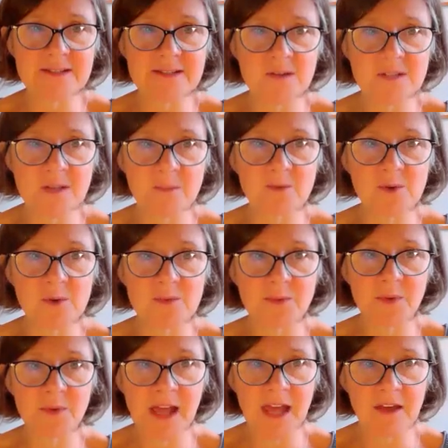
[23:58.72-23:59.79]
So some groups
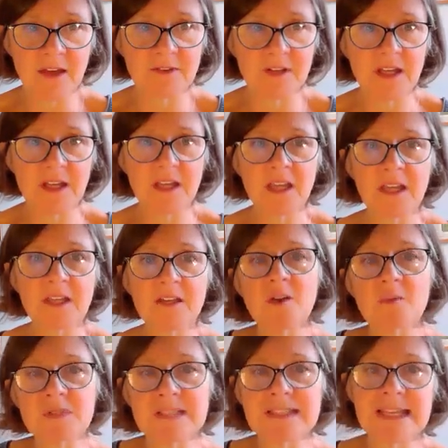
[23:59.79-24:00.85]
will have
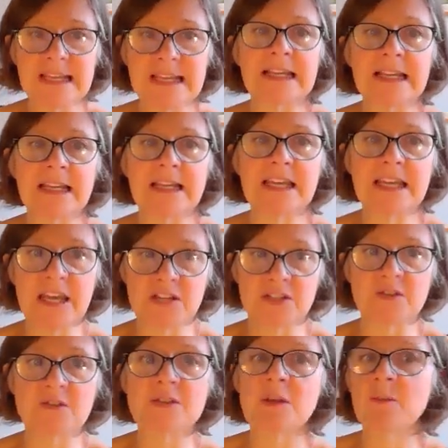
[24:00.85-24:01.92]
particular
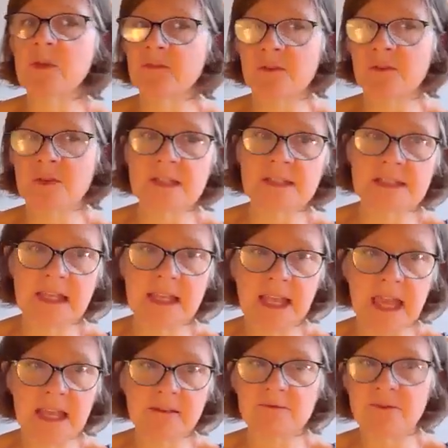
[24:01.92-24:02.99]
issues. There'll be, for instance, in
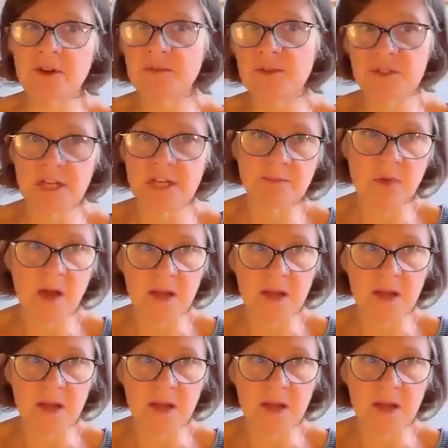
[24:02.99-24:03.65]
Kent, refugee and